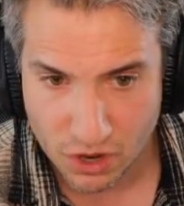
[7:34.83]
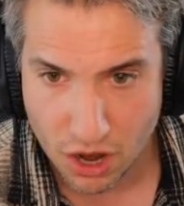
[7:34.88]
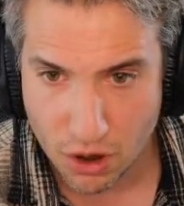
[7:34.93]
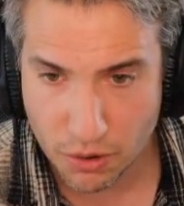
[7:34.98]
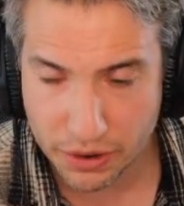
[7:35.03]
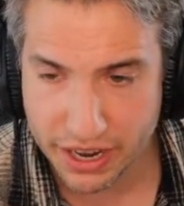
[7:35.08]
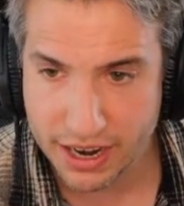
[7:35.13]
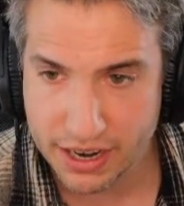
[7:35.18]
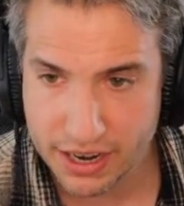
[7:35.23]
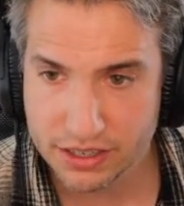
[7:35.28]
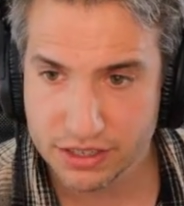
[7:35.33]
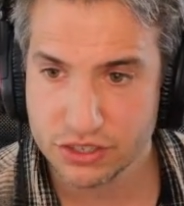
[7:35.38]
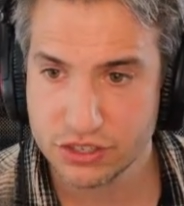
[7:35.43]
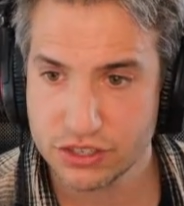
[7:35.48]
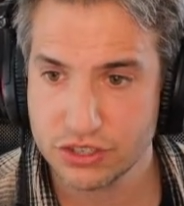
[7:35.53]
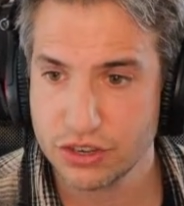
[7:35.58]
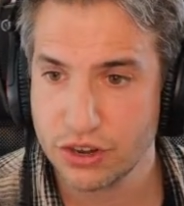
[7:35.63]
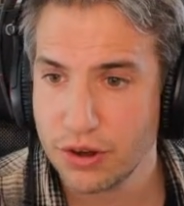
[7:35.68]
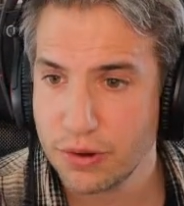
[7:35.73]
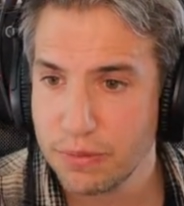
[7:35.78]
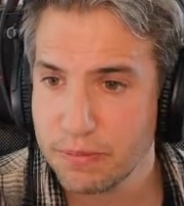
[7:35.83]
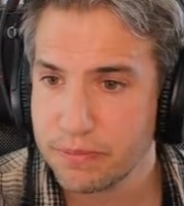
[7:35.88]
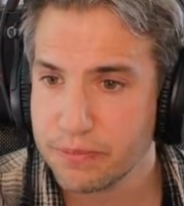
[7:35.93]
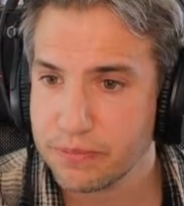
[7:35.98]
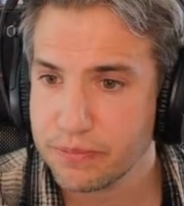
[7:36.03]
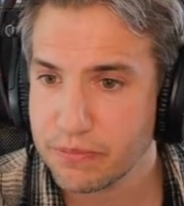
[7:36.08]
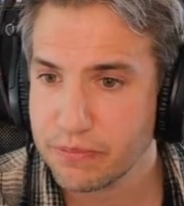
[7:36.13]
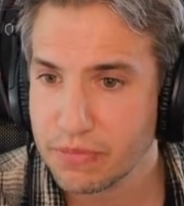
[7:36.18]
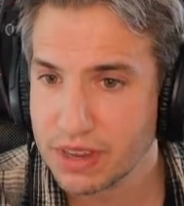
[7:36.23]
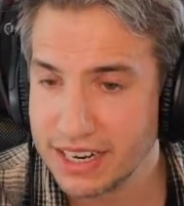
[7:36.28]
Okay, so
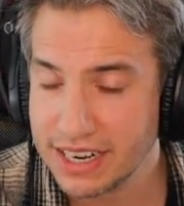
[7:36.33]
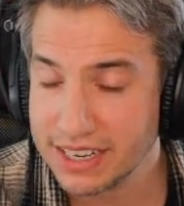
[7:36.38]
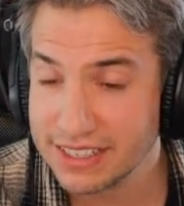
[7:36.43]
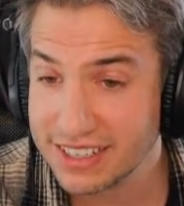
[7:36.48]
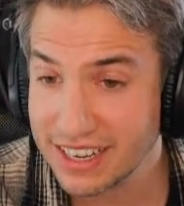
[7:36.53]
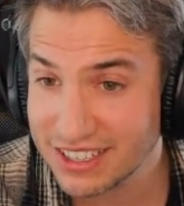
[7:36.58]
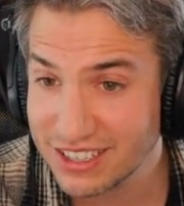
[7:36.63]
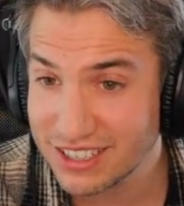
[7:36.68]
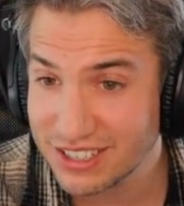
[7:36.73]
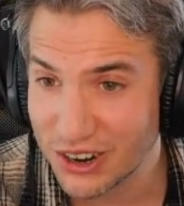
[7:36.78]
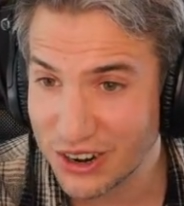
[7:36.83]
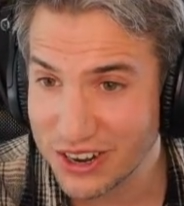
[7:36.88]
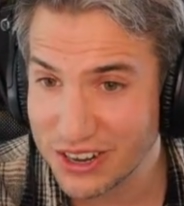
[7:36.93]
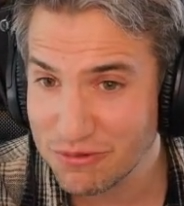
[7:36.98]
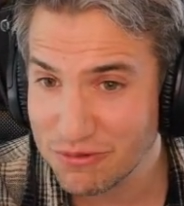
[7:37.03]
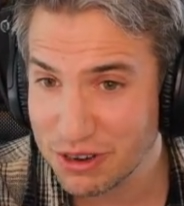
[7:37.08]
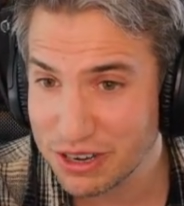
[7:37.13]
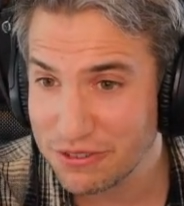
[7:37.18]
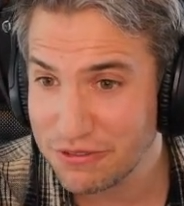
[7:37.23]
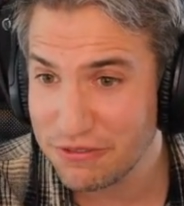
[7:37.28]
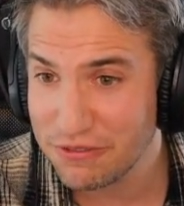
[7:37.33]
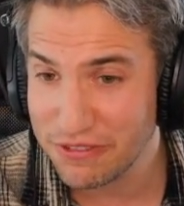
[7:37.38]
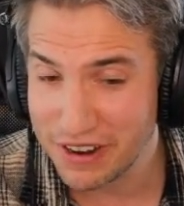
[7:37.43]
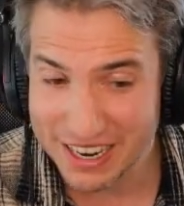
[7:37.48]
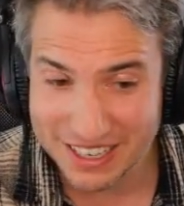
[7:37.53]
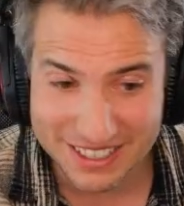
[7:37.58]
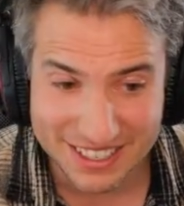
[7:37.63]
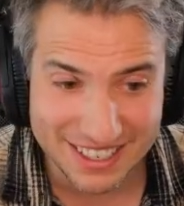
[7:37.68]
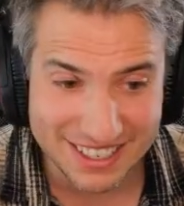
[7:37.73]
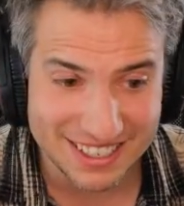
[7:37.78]
let's get started with
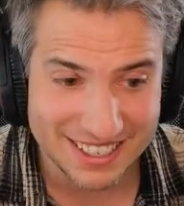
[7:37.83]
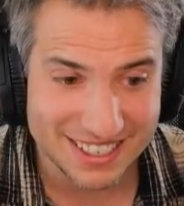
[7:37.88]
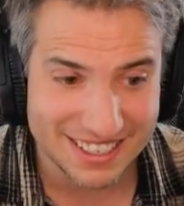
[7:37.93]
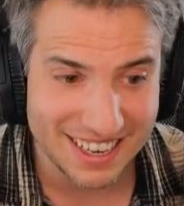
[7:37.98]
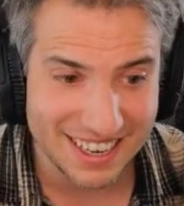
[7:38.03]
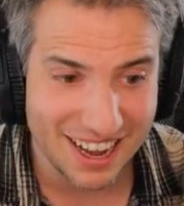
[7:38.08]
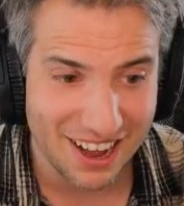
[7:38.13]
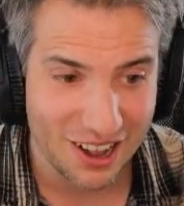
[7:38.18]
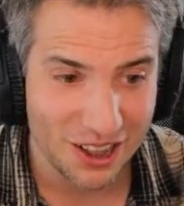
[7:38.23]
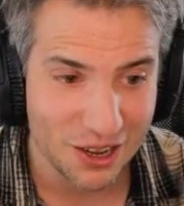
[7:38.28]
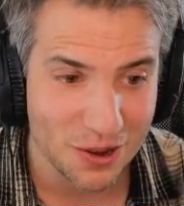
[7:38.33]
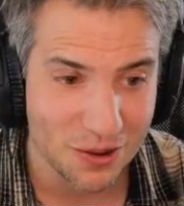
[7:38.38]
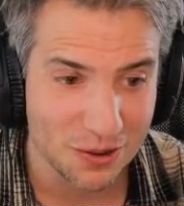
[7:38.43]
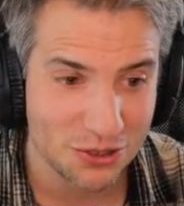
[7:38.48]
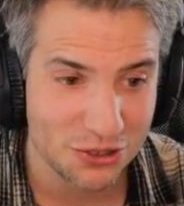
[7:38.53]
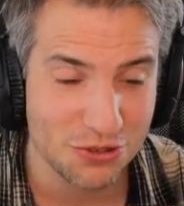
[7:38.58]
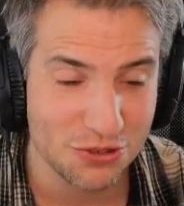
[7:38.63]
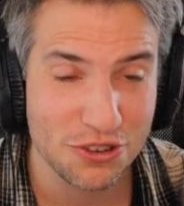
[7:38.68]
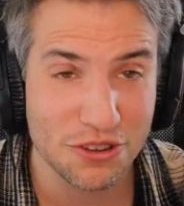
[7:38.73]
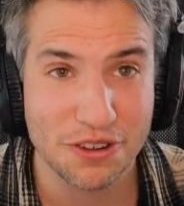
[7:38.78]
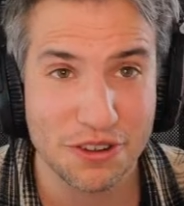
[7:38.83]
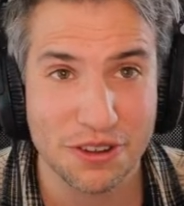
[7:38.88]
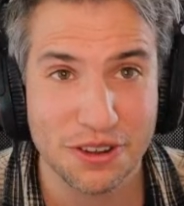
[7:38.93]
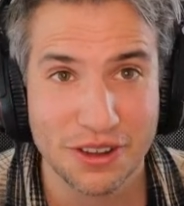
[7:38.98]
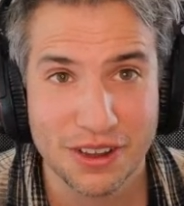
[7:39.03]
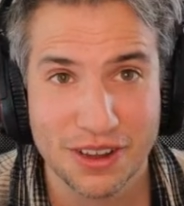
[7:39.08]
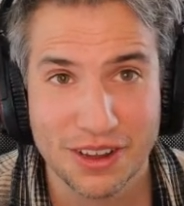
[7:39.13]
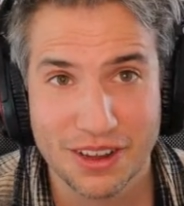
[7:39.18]
phases. I'll go through the...